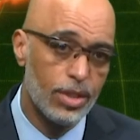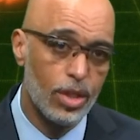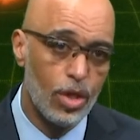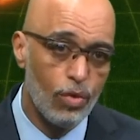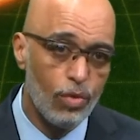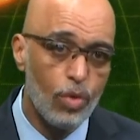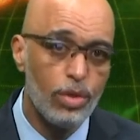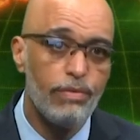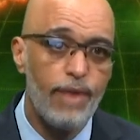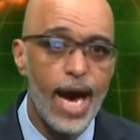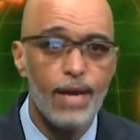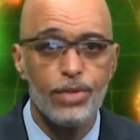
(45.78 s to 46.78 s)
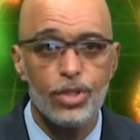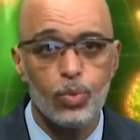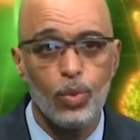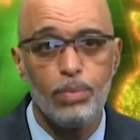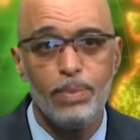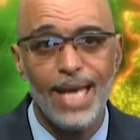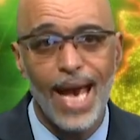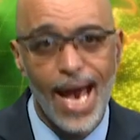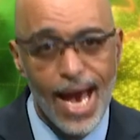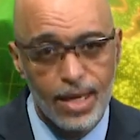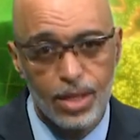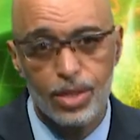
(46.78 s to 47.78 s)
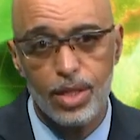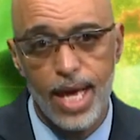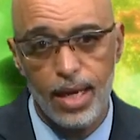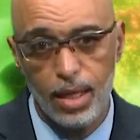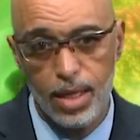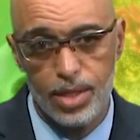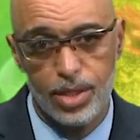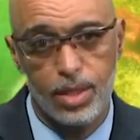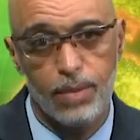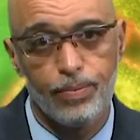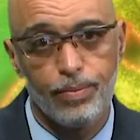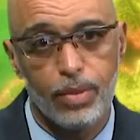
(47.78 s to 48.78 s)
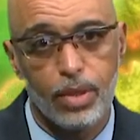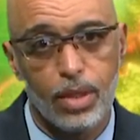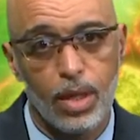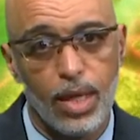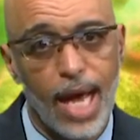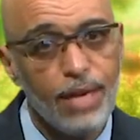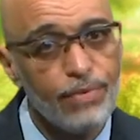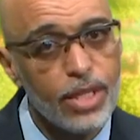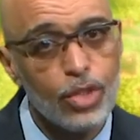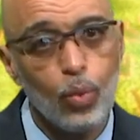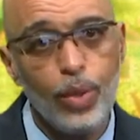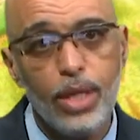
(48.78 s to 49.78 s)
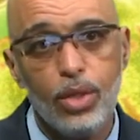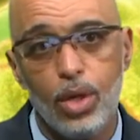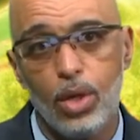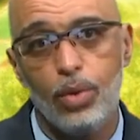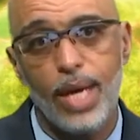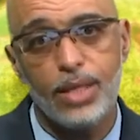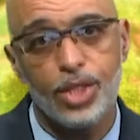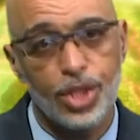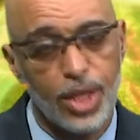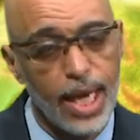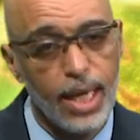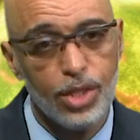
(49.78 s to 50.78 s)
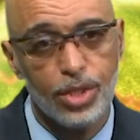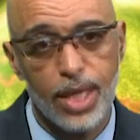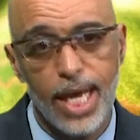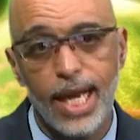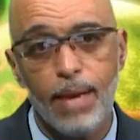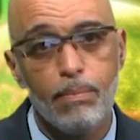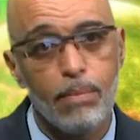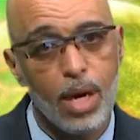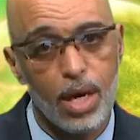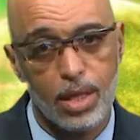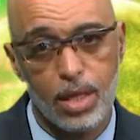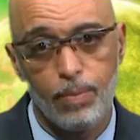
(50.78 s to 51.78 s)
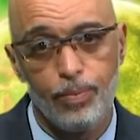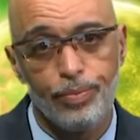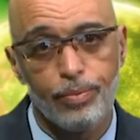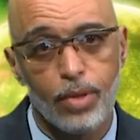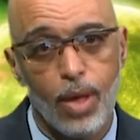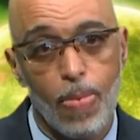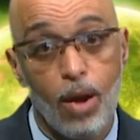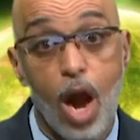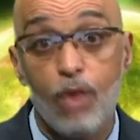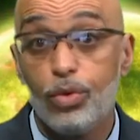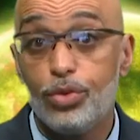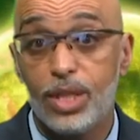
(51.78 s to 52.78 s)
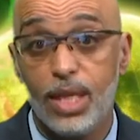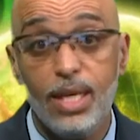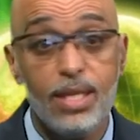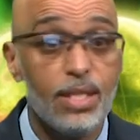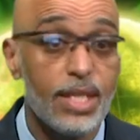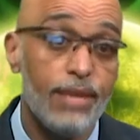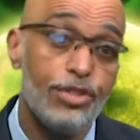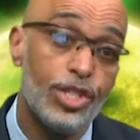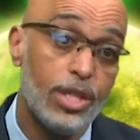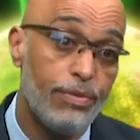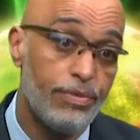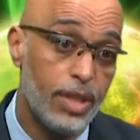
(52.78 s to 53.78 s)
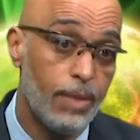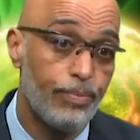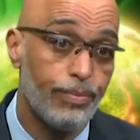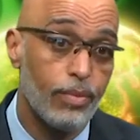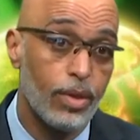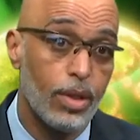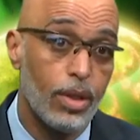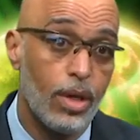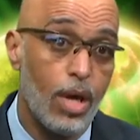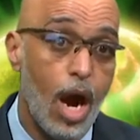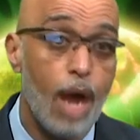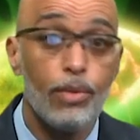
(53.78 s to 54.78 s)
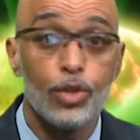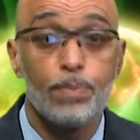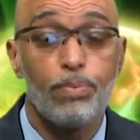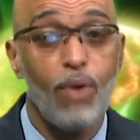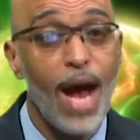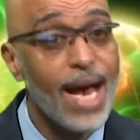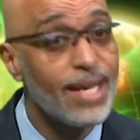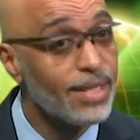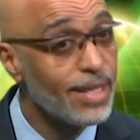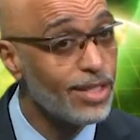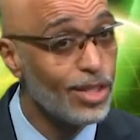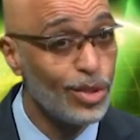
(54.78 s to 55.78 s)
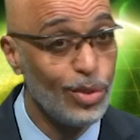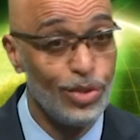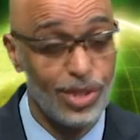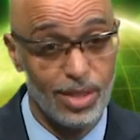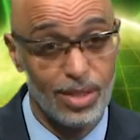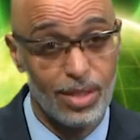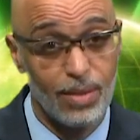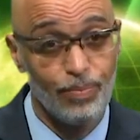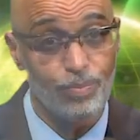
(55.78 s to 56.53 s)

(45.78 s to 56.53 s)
the coronavirus would be added to that list. Life as we know has changed in a month. Our routines have shifted. Our most prized institutions,